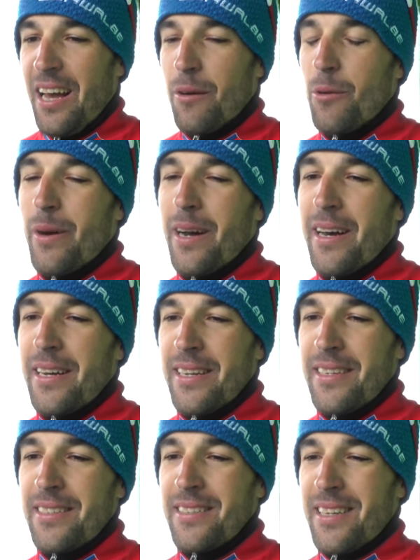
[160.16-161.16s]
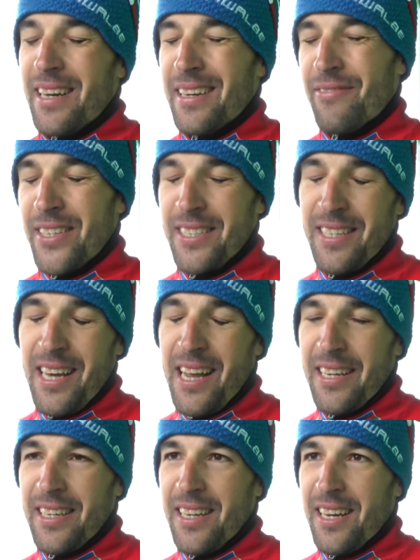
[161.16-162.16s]
We were an, I think,
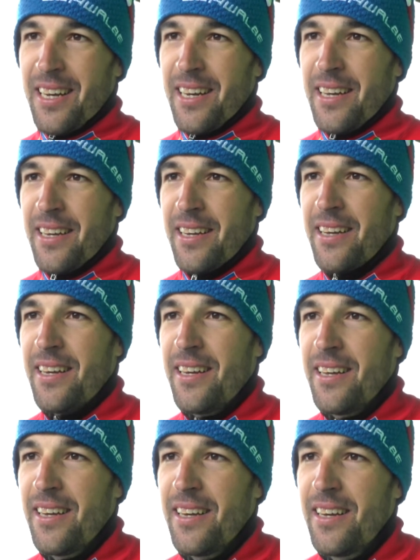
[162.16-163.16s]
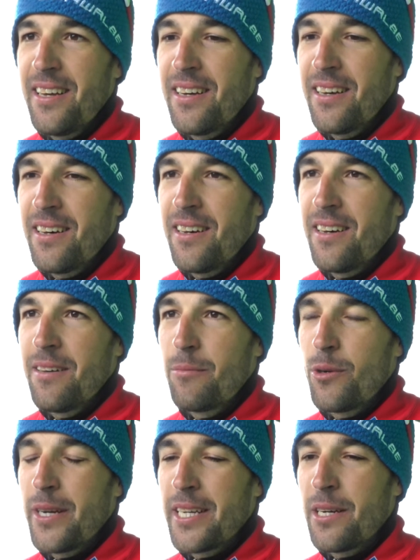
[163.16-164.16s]
nine guy uh,
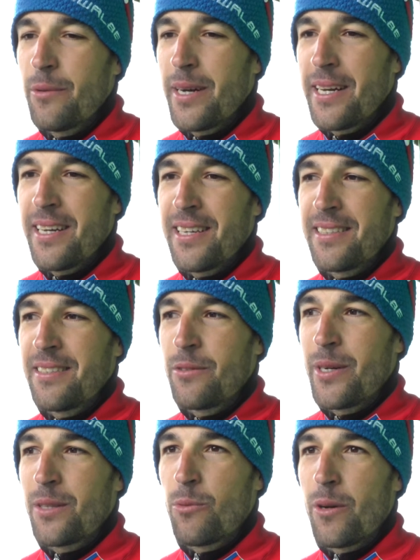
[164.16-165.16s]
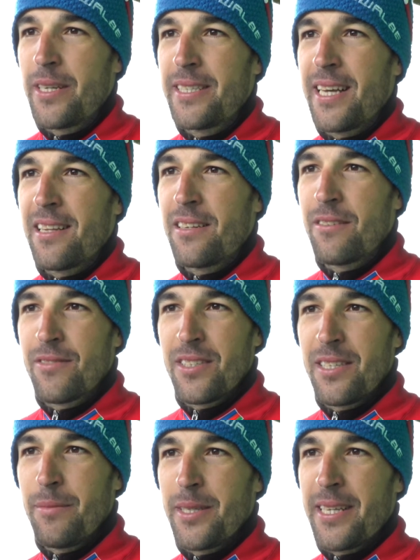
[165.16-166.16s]
breakaway, and we had one Italian of the
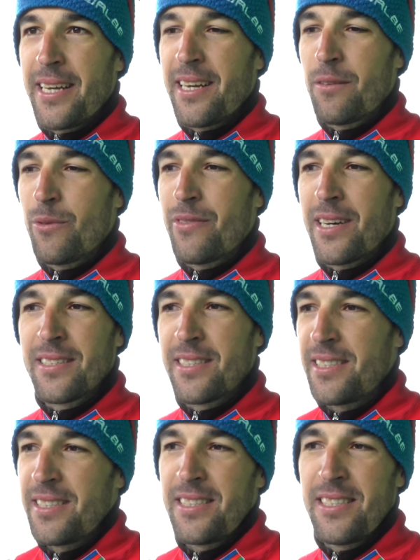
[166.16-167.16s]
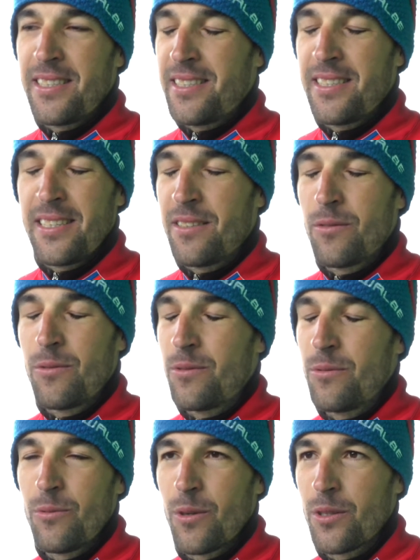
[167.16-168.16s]
team in the air with us, and it didn't
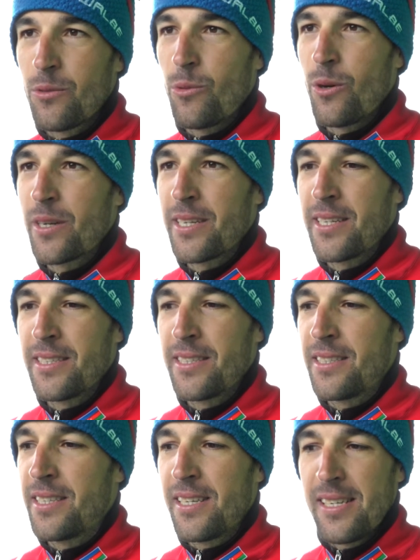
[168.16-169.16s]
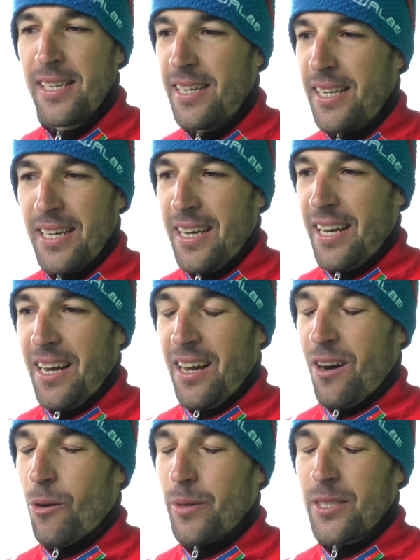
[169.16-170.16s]
want to work and
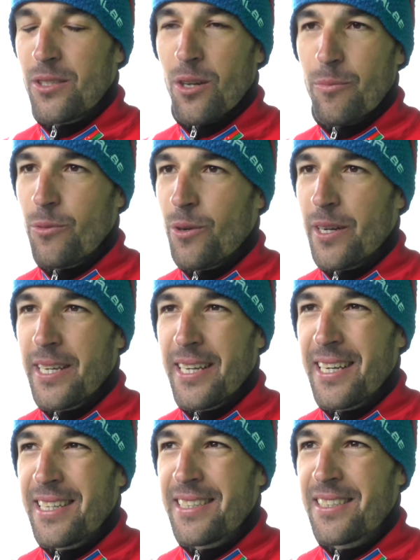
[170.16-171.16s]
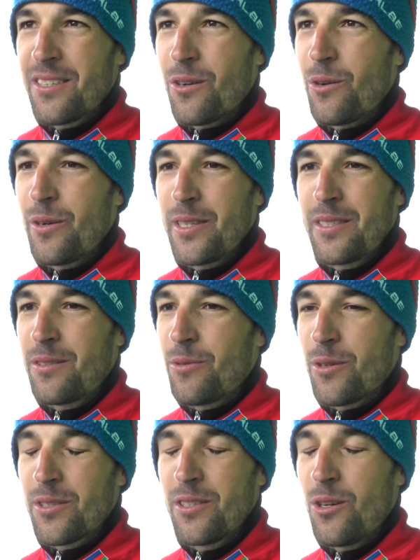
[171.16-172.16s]
always stopped working, and so it
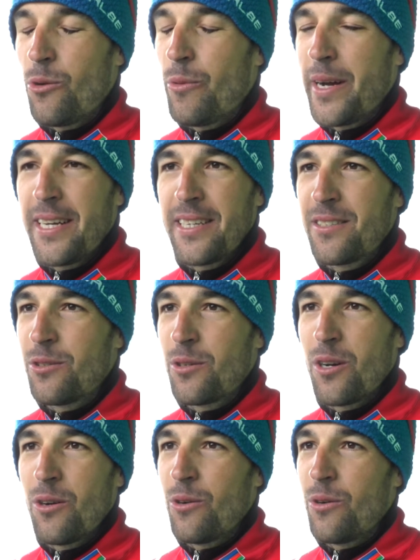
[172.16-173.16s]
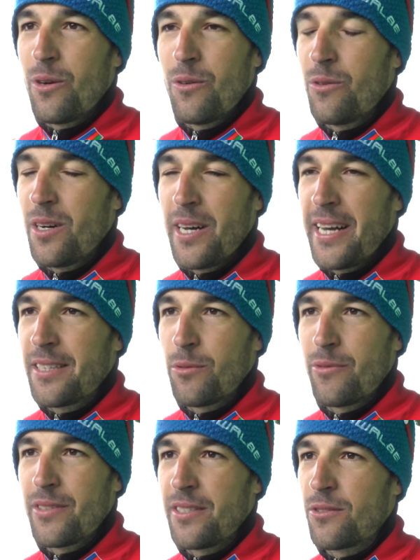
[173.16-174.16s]
was no way to go ahead
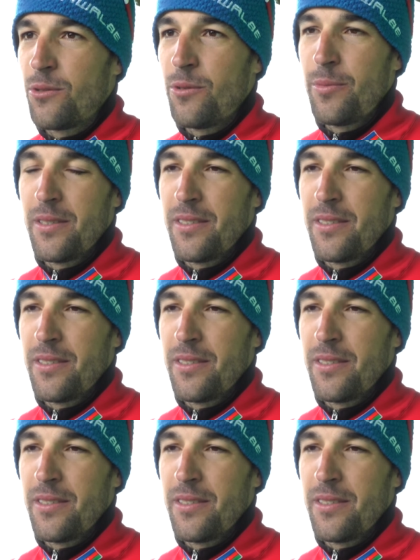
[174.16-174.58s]
with this group.